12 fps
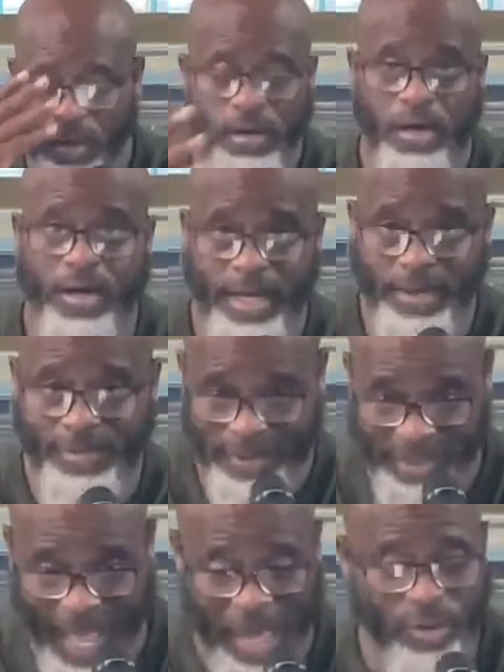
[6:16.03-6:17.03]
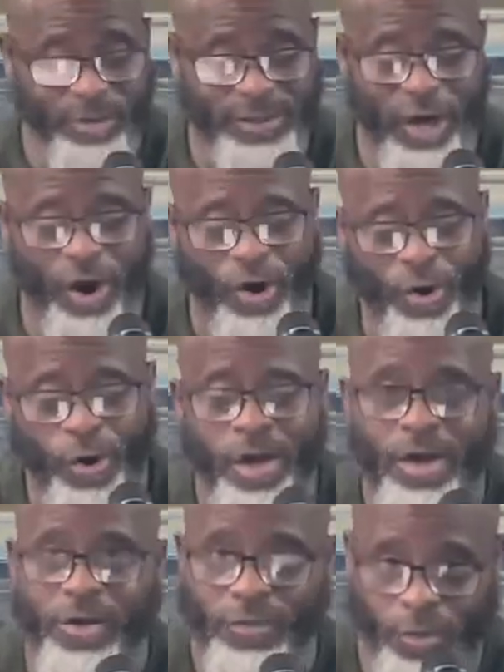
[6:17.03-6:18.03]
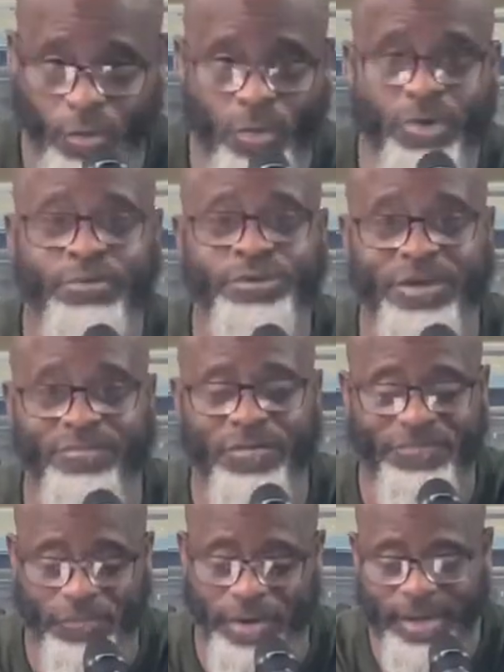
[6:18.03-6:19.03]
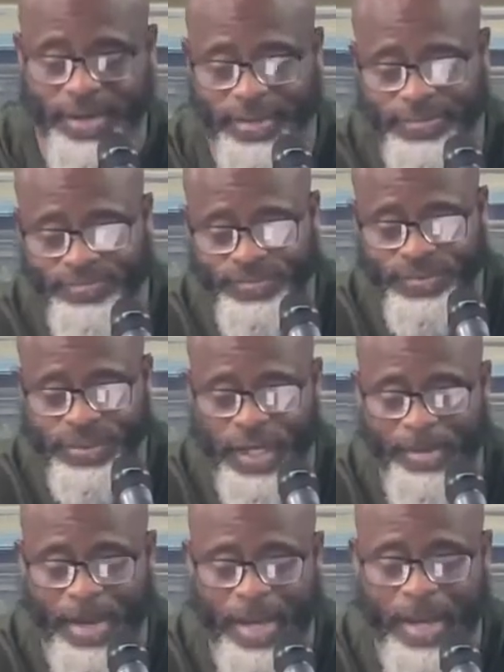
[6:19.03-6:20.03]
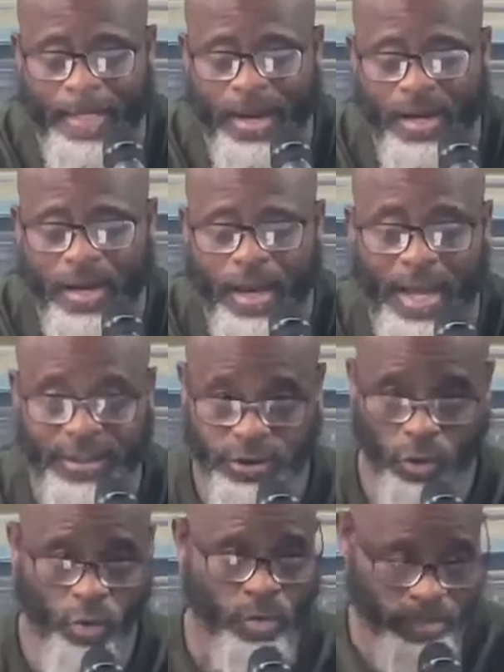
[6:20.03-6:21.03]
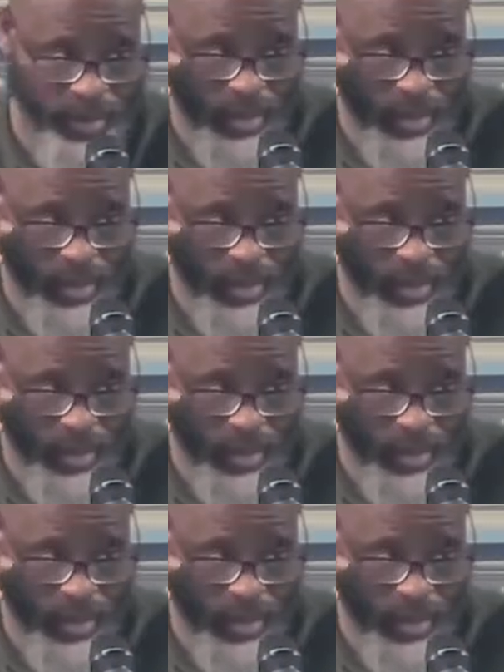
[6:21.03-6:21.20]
Again, the title is called The Wounds of a Friend. Amen. And so